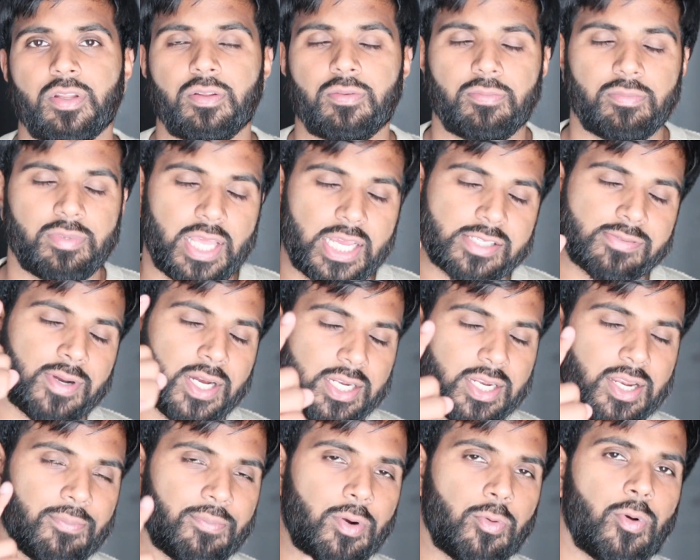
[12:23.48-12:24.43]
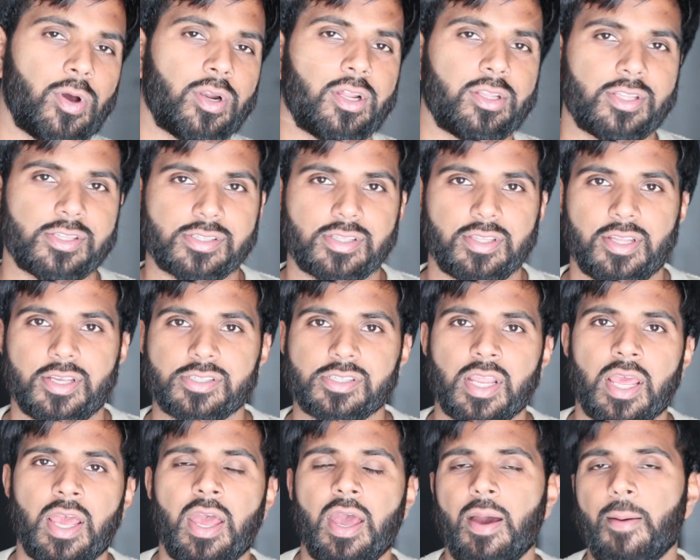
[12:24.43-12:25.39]
That's my number 1 on this list.
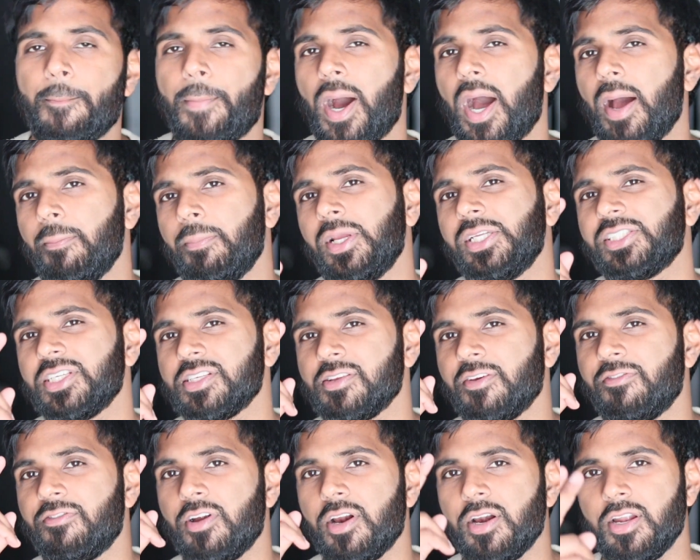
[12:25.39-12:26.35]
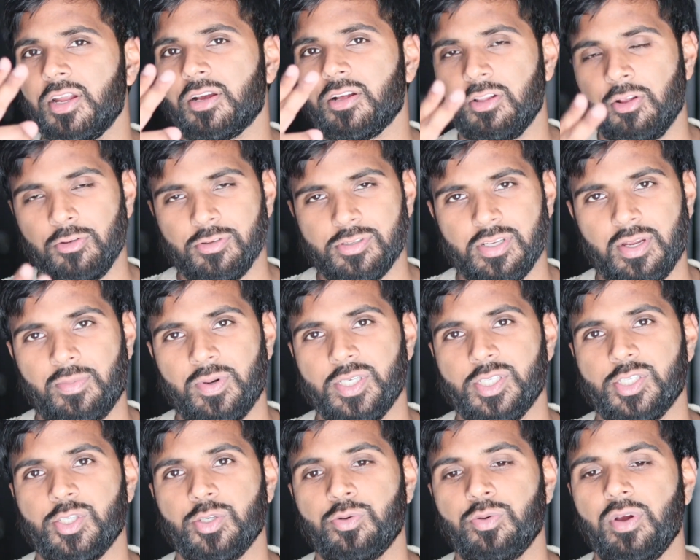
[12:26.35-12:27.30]
Palm Beach is a very close number
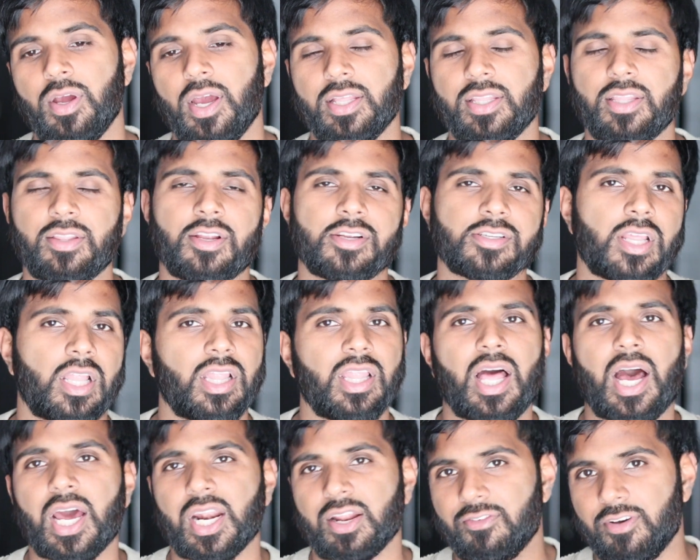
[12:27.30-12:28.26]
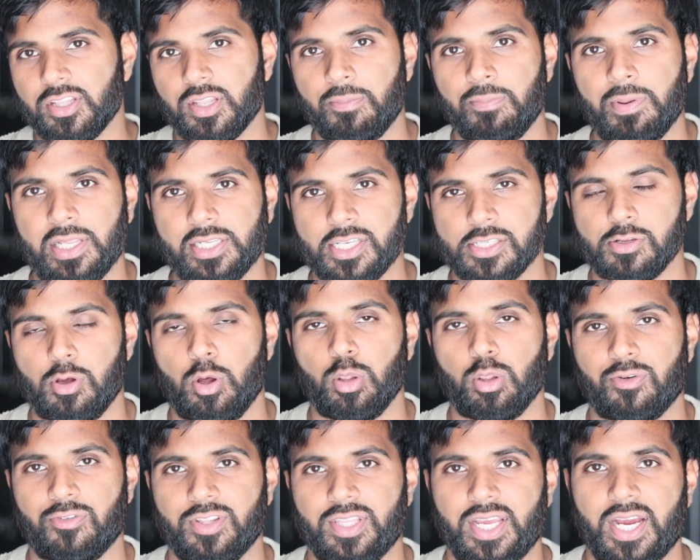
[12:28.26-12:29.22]
2. And then there's a lot of other beaches
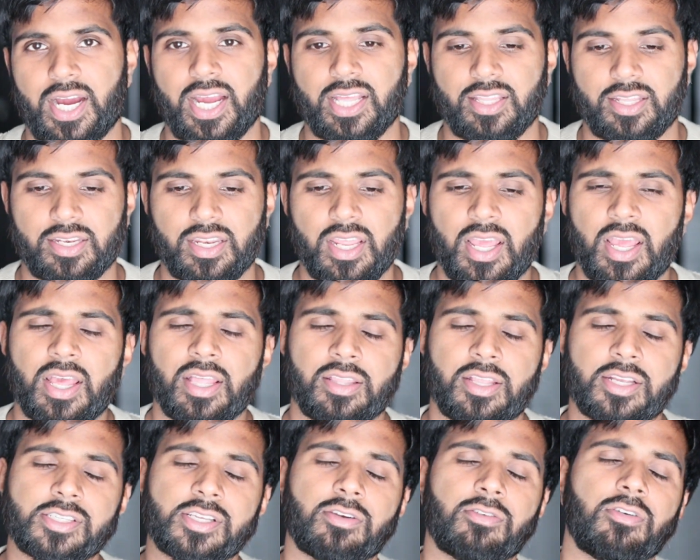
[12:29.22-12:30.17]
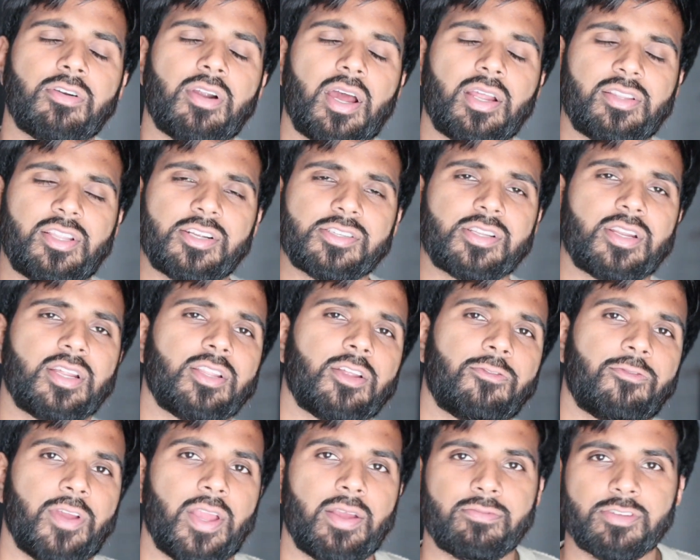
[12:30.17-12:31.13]
all over the island. There's another
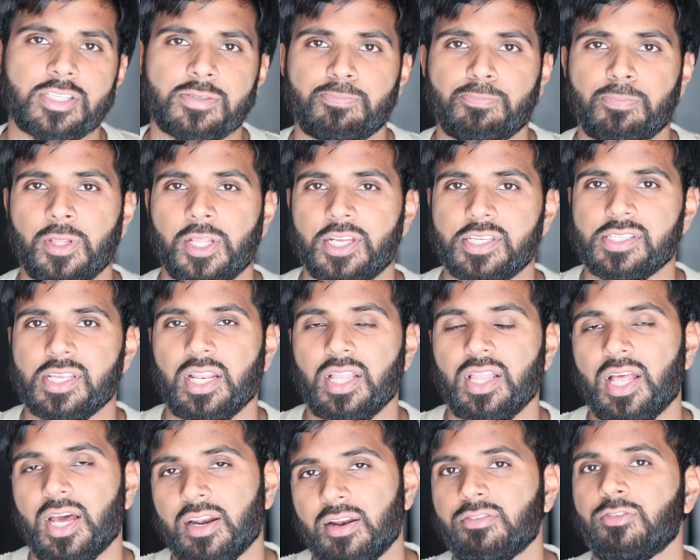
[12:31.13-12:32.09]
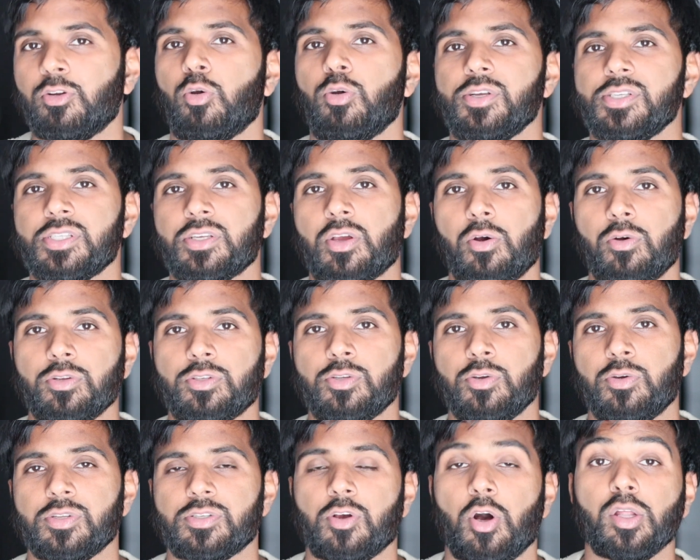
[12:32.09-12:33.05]
famous place that a lot of tourists go
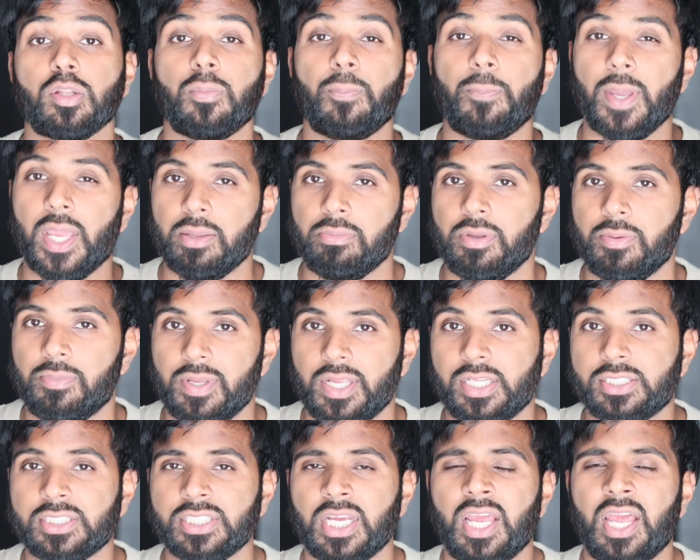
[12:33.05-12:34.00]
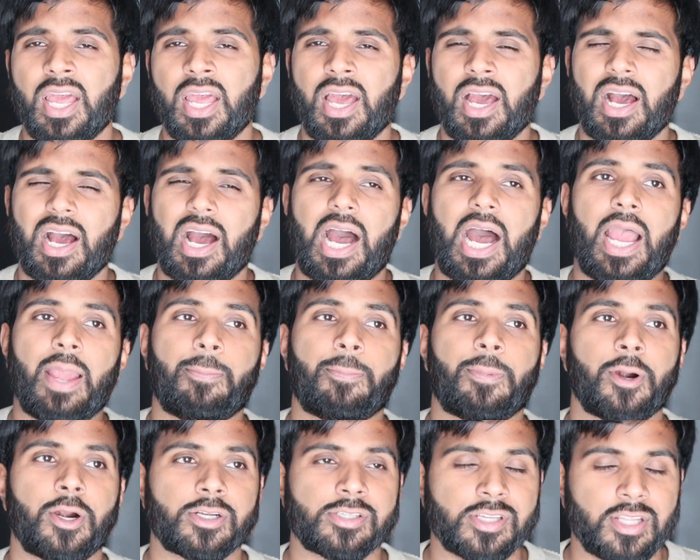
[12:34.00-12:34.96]
to. It's called Baby Beach. I
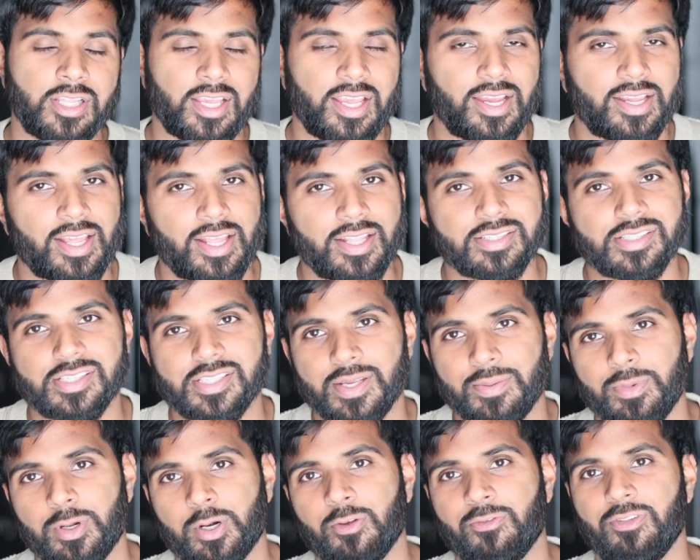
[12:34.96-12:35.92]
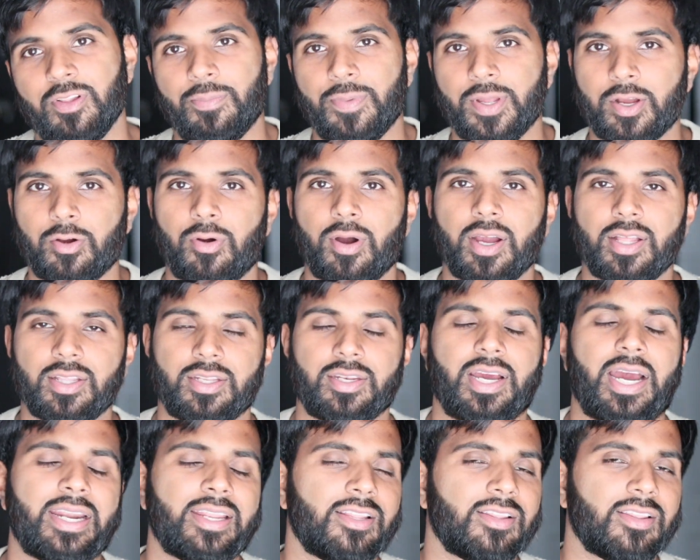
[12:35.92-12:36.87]
personally, again, similar to Flamingo Island,
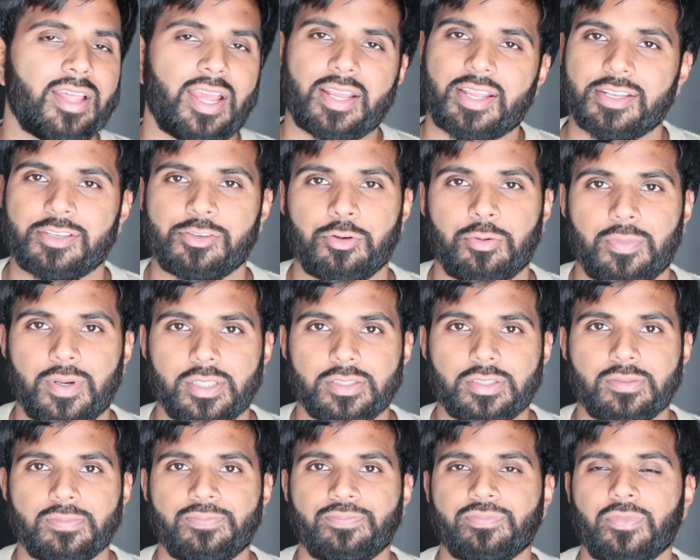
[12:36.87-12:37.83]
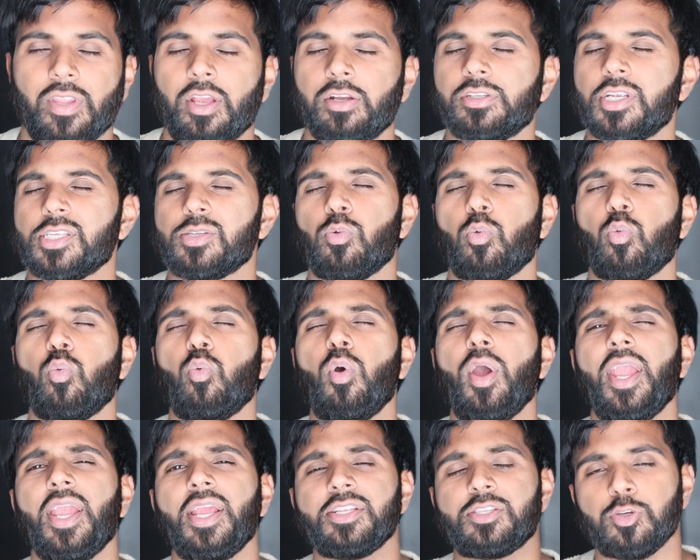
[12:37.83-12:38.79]
I didn't like it too much. It was just
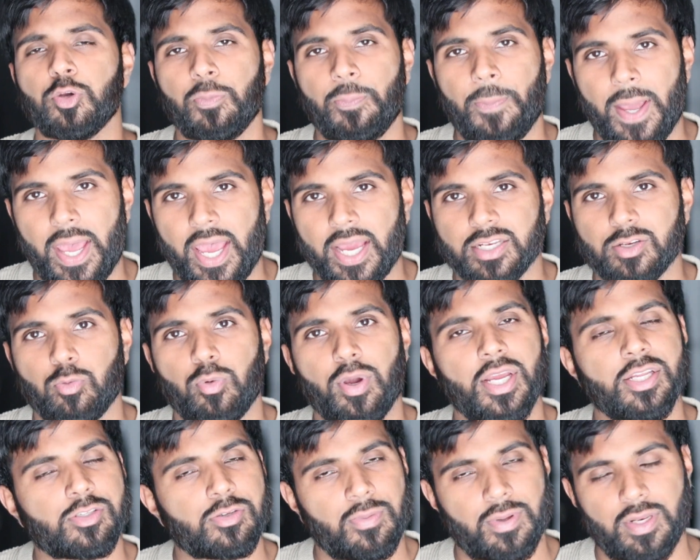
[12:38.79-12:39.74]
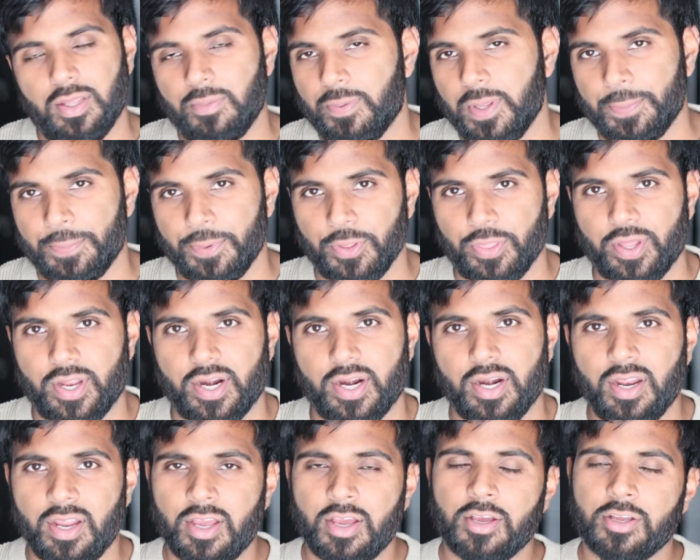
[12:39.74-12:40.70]
way too packed, way too many people
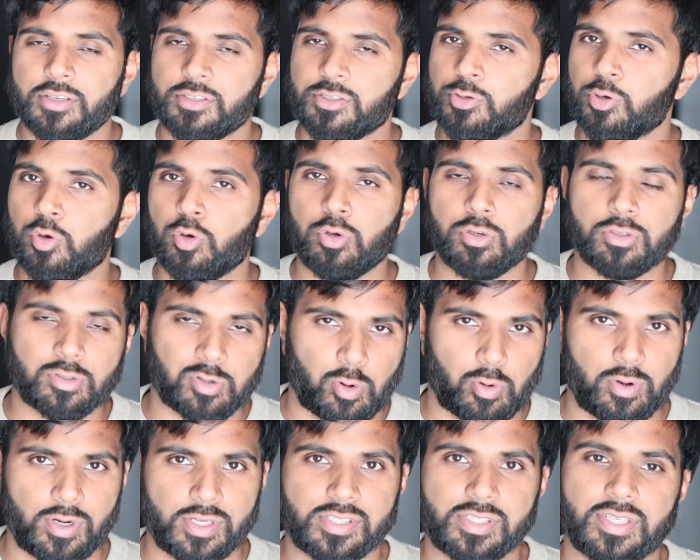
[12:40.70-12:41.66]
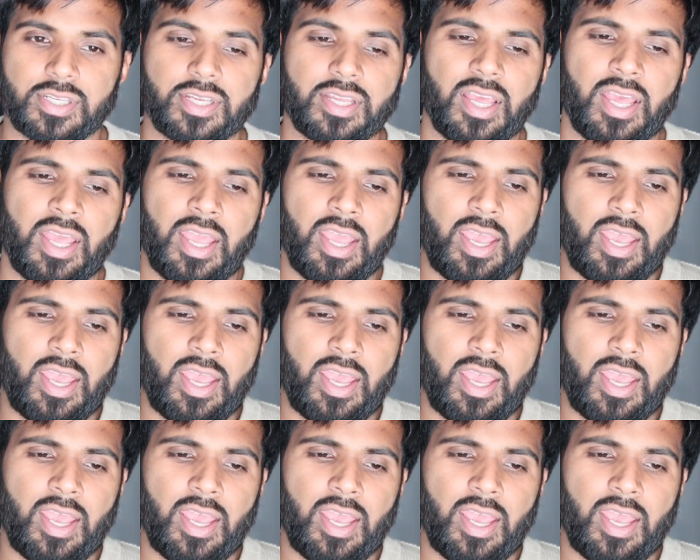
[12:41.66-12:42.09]
there, too touristy.